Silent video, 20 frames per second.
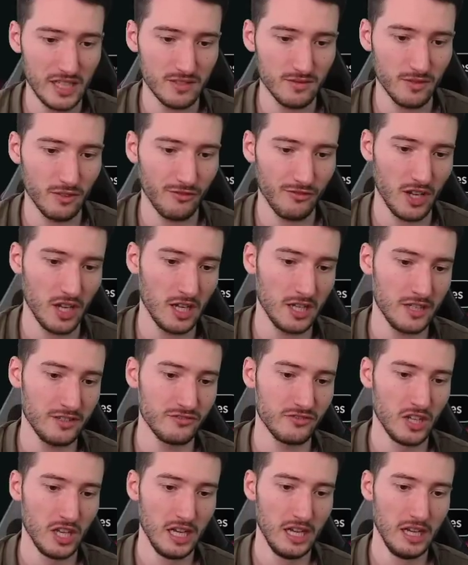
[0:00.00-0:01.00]
for
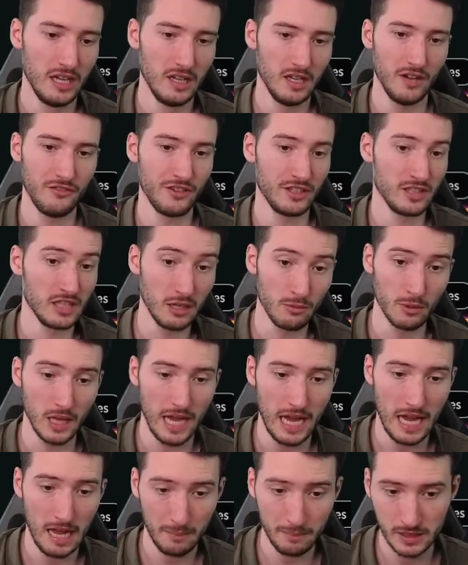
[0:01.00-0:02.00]
5. I think that will
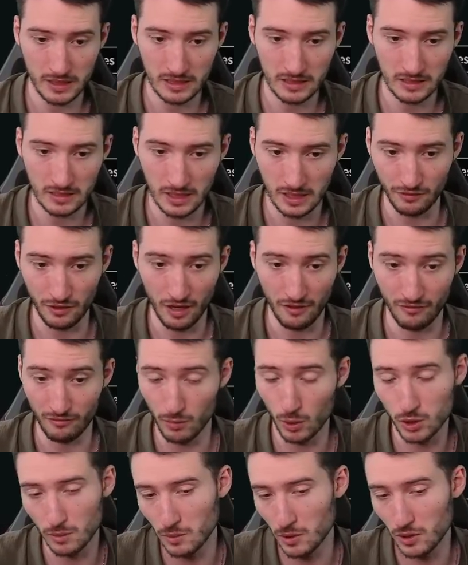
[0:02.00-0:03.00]
happen. If you have
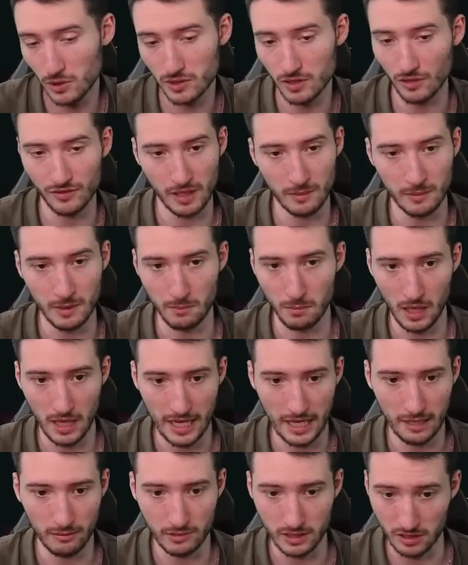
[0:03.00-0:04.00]
multiples of them in
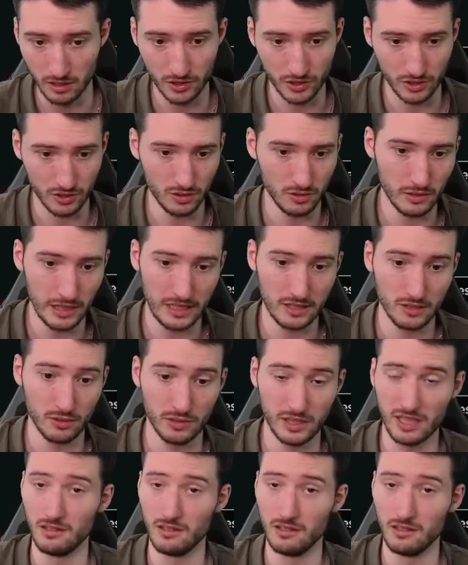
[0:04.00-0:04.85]
play, we can also do that to kill